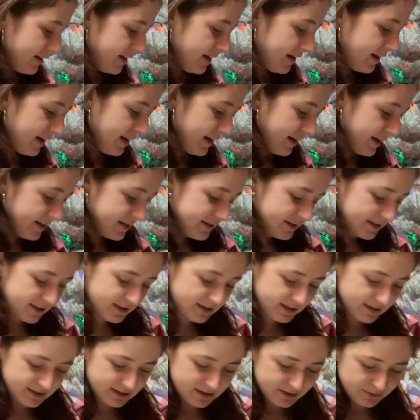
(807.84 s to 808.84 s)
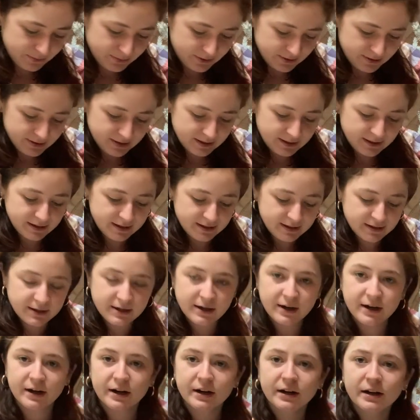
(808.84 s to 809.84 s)
and this one
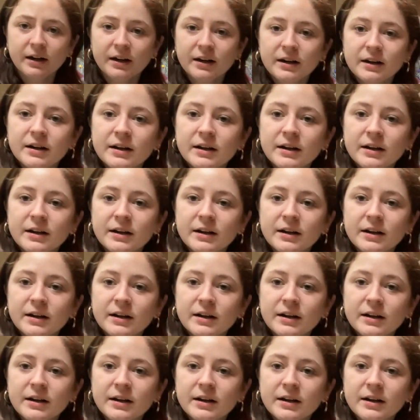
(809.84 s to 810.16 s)
here.